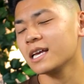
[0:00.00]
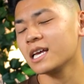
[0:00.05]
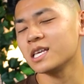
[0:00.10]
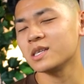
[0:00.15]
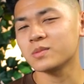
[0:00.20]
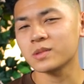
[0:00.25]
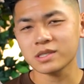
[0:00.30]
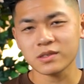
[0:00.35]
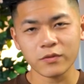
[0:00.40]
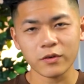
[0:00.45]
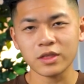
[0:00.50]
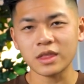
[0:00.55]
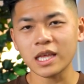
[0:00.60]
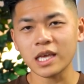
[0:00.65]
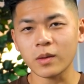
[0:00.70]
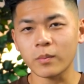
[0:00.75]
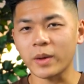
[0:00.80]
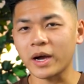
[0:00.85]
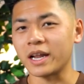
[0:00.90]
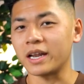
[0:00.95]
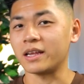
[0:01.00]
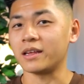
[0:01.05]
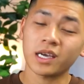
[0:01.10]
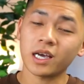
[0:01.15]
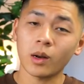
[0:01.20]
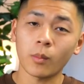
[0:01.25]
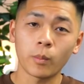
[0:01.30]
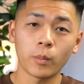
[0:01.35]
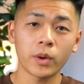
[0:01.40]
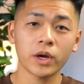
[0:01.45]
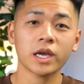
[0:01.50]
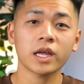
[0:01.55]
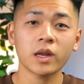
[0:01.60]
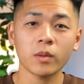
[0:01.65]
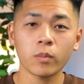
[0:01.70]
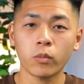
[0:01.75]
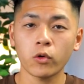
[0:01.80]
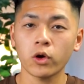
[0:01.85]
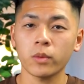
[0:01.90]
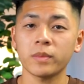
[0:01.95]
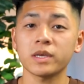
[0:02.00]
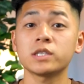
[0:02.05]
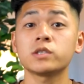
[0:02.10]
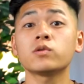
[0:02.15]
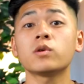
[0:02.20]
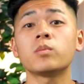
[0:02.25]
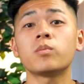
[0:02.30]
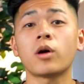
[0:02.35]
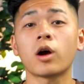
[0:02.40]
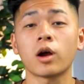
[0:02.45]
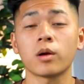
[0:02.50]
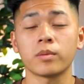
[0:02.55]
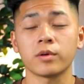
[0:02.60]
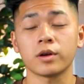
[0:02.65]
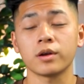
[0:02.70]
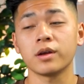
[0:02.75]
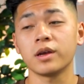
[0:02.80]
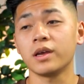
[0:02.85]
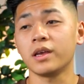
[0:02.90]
is because if you think about it, you gotta book an appointment to a barber,